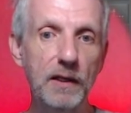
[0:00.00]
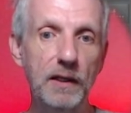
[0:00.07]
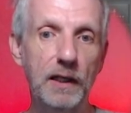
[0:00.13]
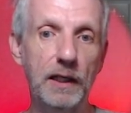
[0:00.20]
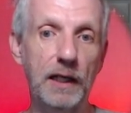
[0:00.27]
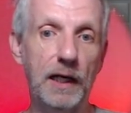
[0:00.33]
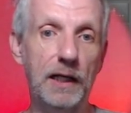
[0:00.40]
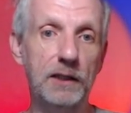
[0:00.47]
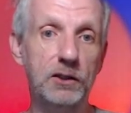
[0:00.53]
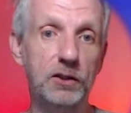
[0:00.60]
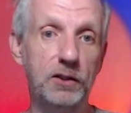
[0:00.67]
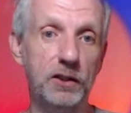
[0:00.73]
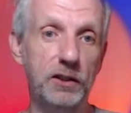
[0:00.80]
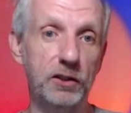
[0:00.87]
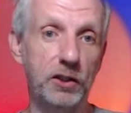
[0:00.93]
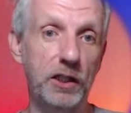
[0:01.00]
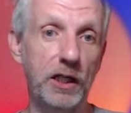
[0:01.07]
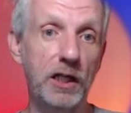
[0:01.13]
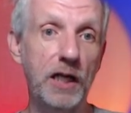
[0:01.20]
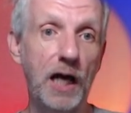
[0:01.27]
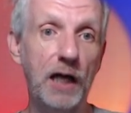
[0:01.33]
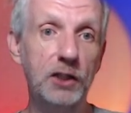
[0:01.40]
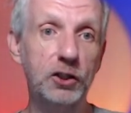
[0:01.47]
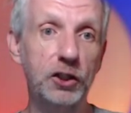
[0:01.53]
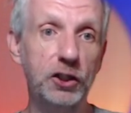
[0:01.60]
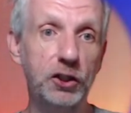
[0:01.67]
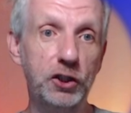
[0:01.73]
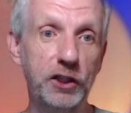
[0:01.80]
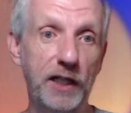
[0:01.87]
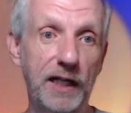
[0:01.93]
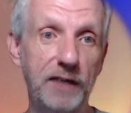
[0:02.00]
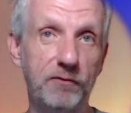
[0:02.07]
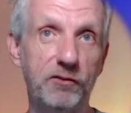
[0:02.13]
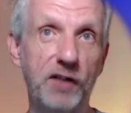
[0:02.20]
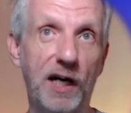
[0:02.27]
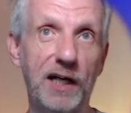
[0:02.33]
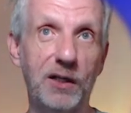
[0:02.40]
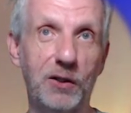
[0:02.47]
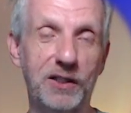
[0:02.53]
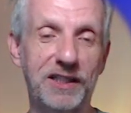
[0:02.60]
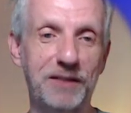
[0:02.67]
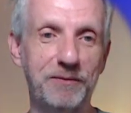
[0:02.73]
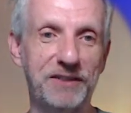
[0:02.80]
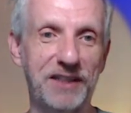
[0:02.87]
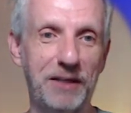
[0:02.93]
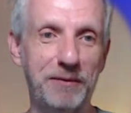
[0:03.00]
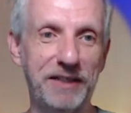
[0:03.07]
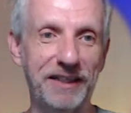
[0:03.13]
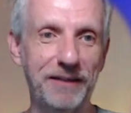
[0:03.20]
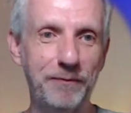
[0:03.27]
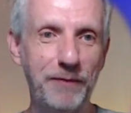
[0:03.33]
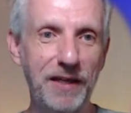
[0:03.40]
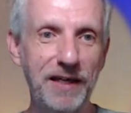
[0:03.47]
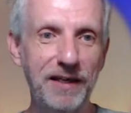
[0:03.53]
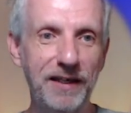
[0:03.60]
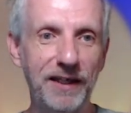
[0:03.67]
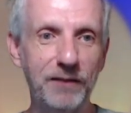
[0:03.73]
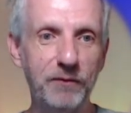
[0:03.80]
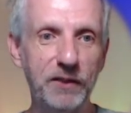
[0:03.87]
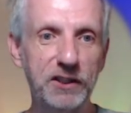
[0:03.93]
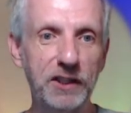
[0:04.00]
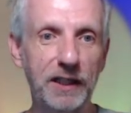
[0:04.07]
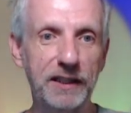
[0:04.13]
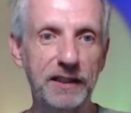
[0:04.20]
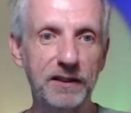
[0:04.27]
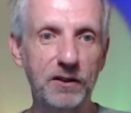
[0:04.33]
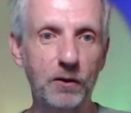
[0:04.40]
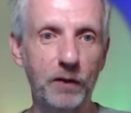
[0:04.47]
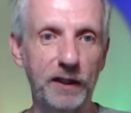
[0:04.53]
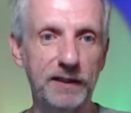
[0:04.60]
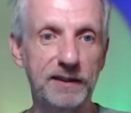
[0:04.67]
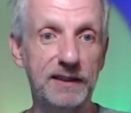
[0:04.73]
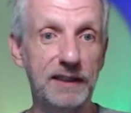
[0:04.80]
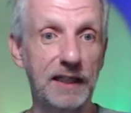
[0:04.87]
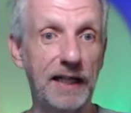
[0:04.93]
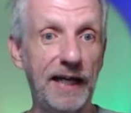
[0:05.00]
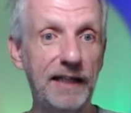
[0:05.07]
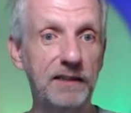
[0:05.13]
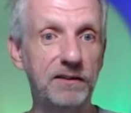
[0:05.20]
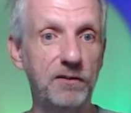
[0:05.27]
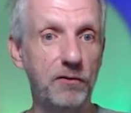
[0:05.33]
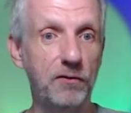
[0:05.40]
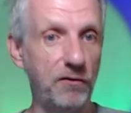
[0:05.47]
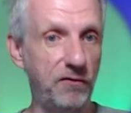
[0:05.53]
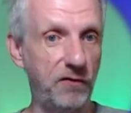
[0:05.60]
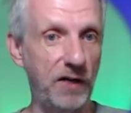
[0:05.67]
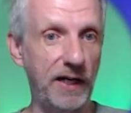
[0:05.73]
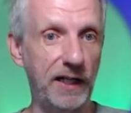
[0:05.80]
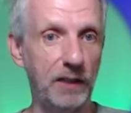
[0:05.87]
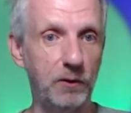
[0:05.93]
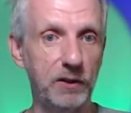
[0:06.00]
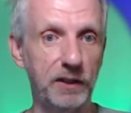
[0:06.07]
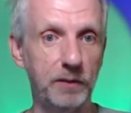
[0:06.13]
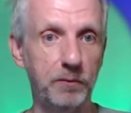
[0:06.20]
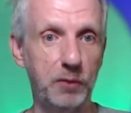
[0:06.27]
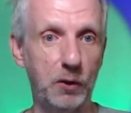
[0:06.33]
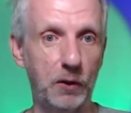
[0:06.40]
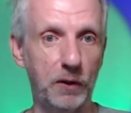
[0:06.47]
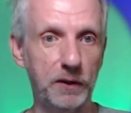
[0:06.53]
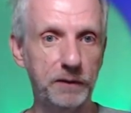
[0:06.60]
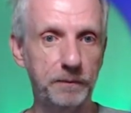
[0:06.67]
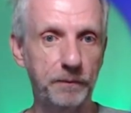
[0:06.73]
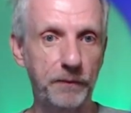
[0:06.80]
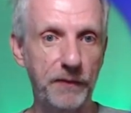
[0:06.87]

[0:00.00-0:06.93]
A largish kind of dialog comes up here, in which I can go and select the file I want to import,